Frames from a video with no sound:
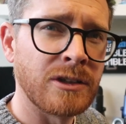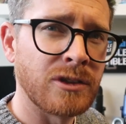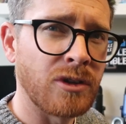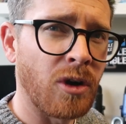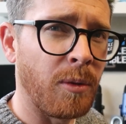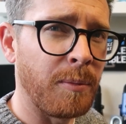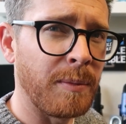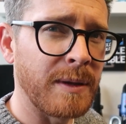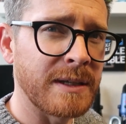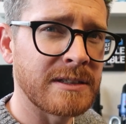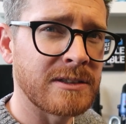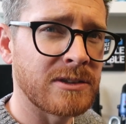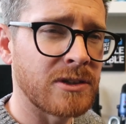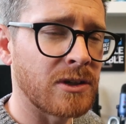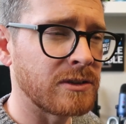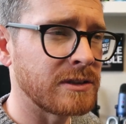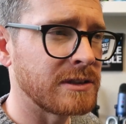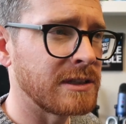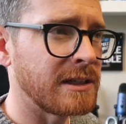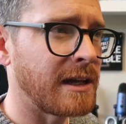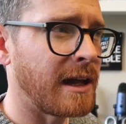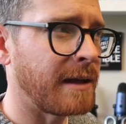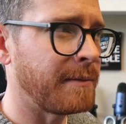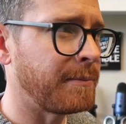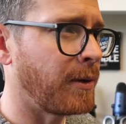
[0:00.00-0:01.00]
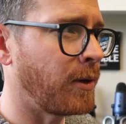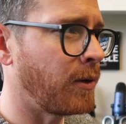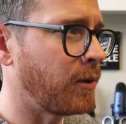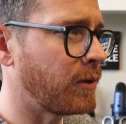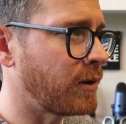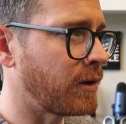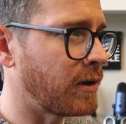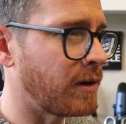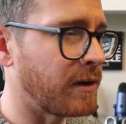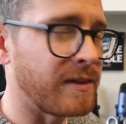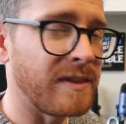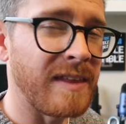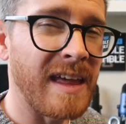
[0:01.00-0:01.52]
Don't miss Thursday Night
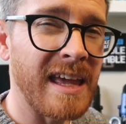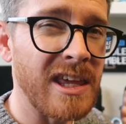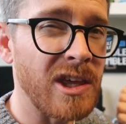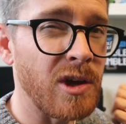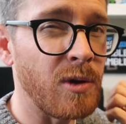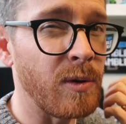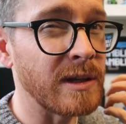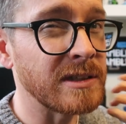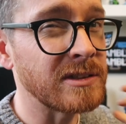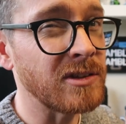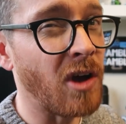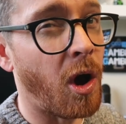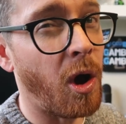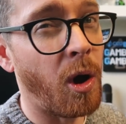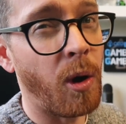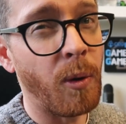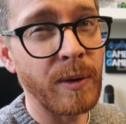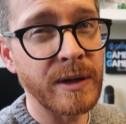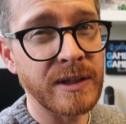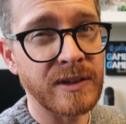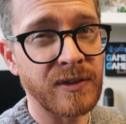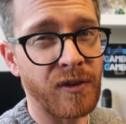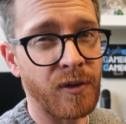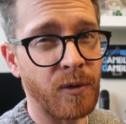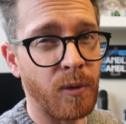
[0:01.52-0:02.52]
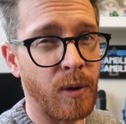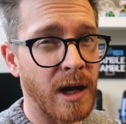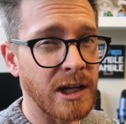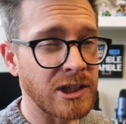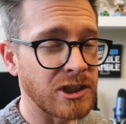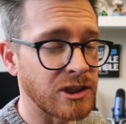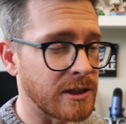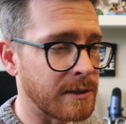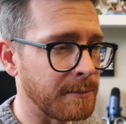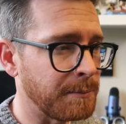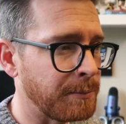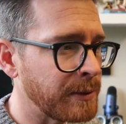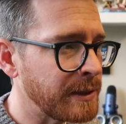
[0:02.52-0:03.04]
Poker. Thank you as always for
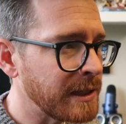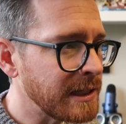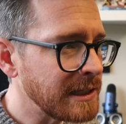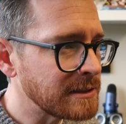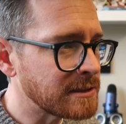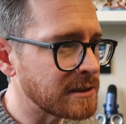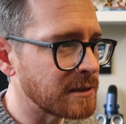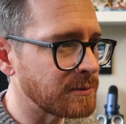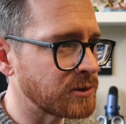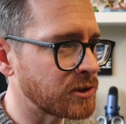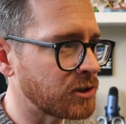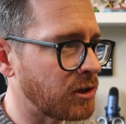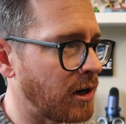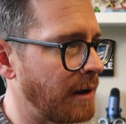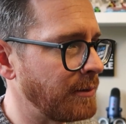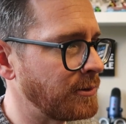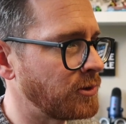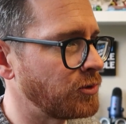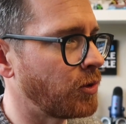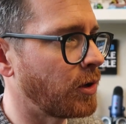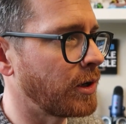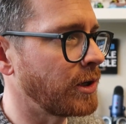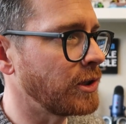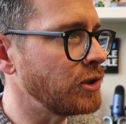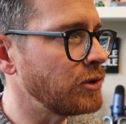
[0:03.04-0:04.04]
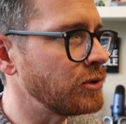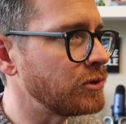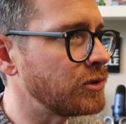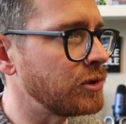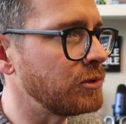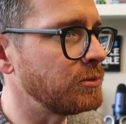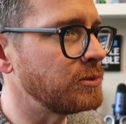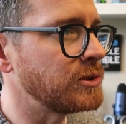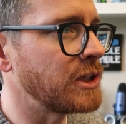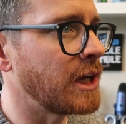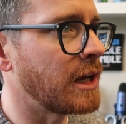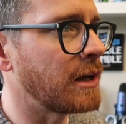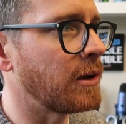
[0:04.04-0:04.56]
watching. Please subscribe to our
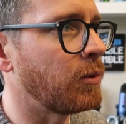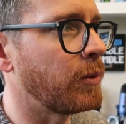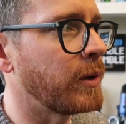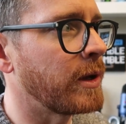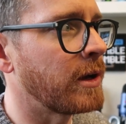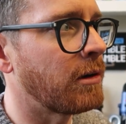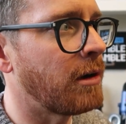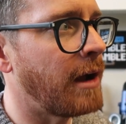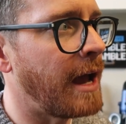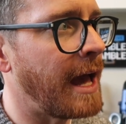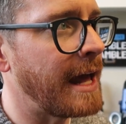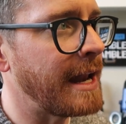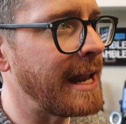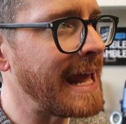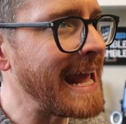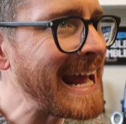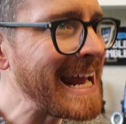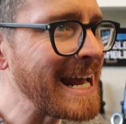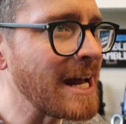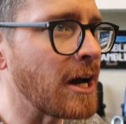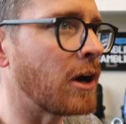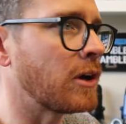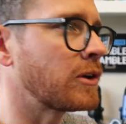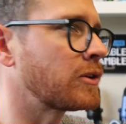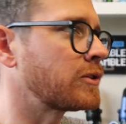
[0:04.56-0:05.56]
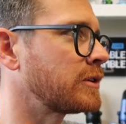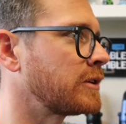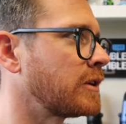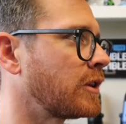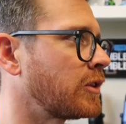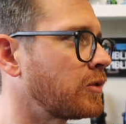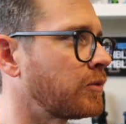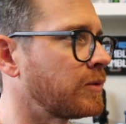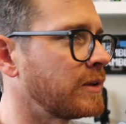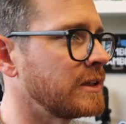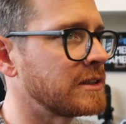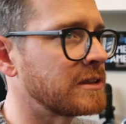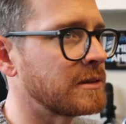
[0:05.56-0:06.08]
YouTube channel. We are at
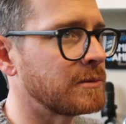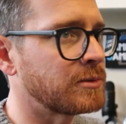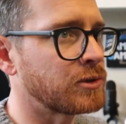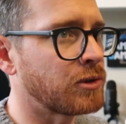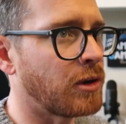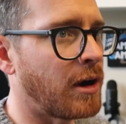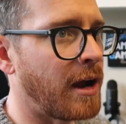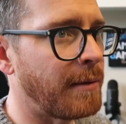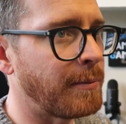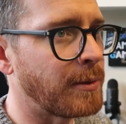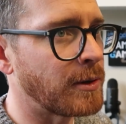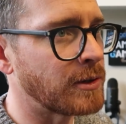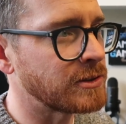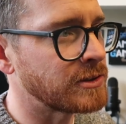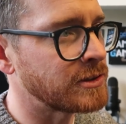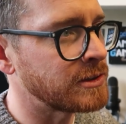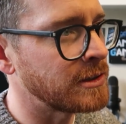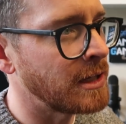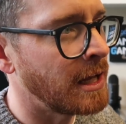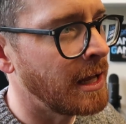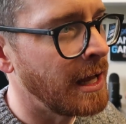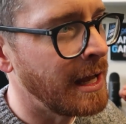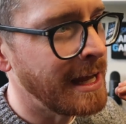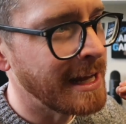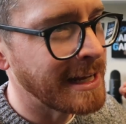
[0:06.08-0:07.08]
803 subscribers.